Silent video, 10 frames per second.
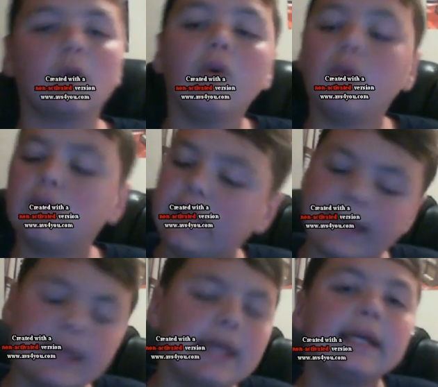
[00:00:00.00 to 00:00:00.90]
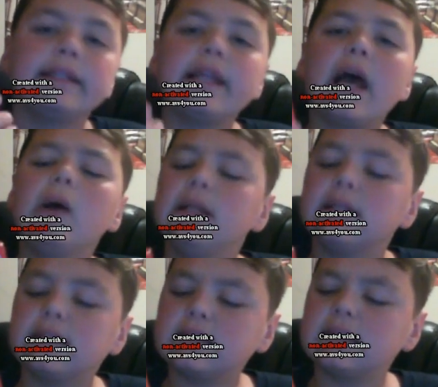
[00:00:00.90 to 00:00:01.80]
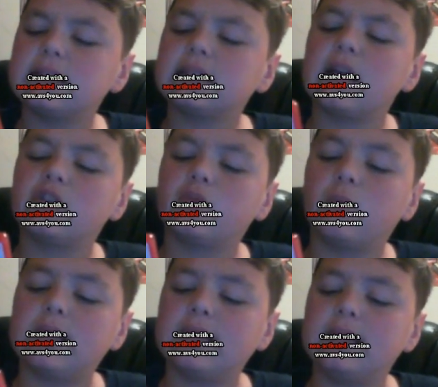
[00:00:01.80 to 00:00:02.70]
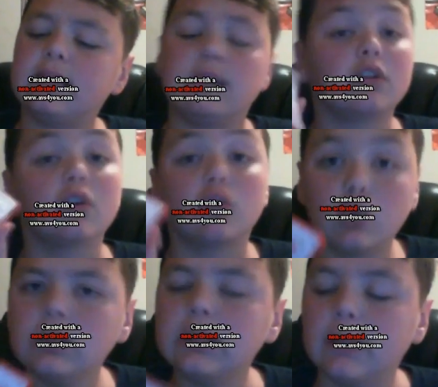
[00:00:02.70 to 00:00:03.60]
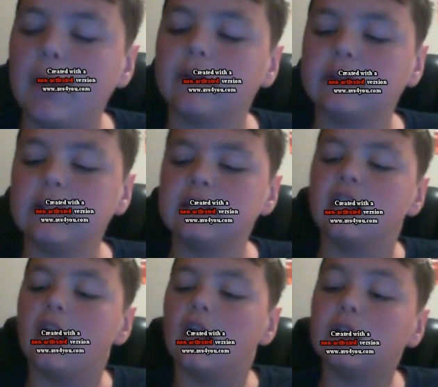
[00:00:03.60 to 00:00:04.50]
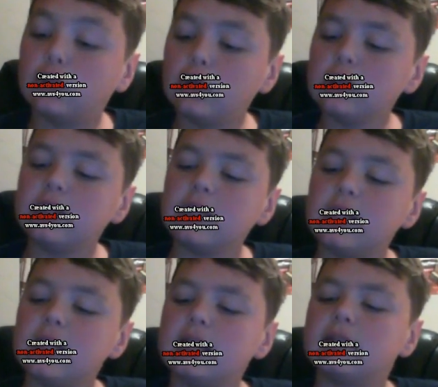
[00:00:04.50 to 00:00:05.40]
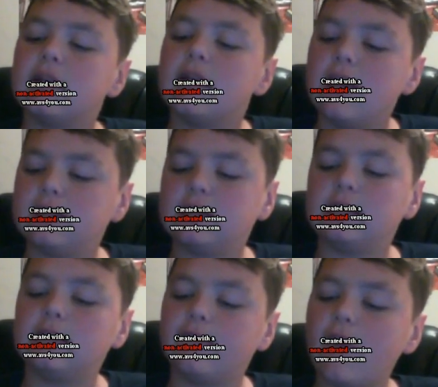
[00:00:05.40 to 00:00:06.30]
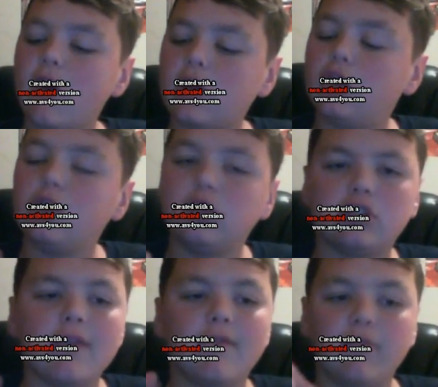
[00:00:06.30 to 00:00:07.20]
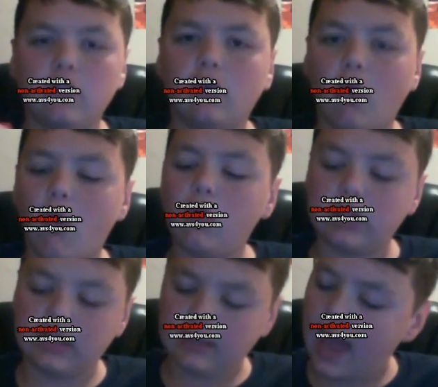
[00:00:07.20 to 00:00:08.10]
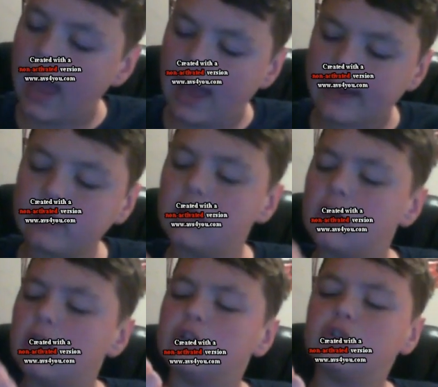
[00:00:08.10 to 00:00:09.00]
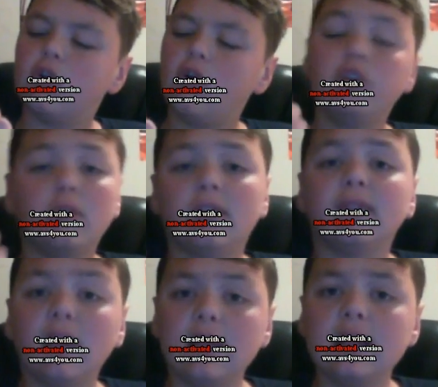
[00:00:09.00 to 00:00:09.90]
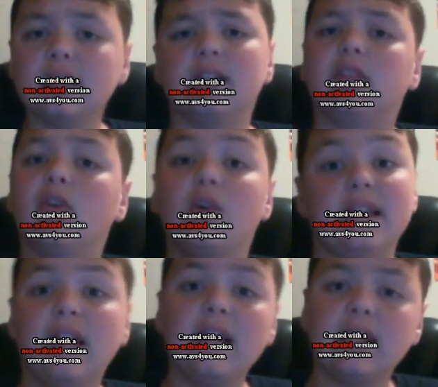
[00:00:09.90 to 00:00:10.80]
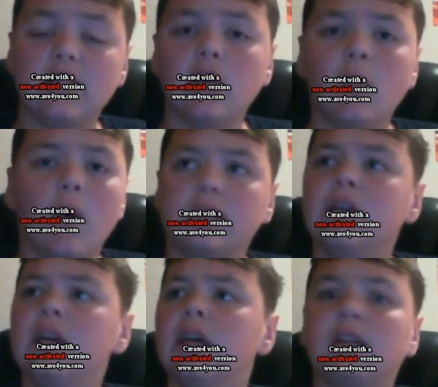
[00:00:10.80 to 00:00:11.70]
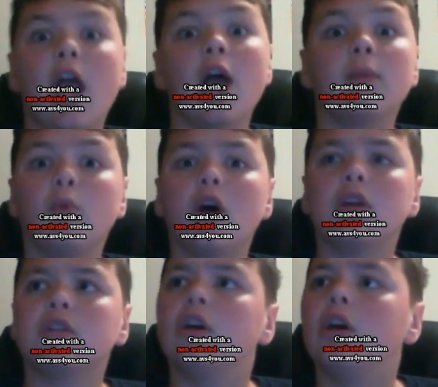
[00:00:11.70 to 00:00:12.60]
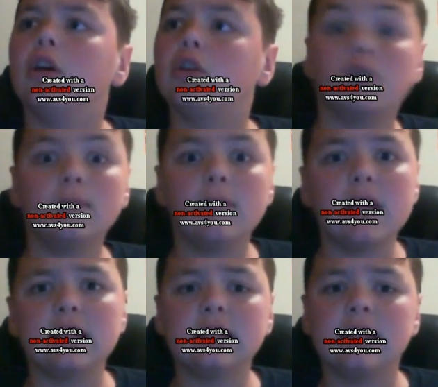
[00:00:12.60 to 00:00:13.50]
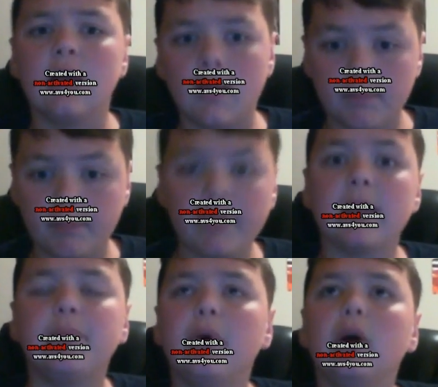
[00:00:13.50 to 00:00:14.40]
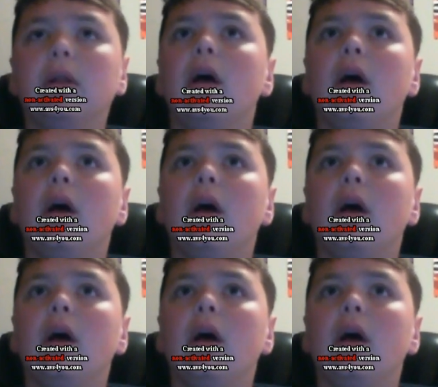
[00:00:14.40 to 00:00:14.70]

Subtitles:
Okay, now let's discuss what is good about this. The good thing is, it is a very good shape for you to hold in hand, so you can very easily throw it at anything you want. Cameras, humans, people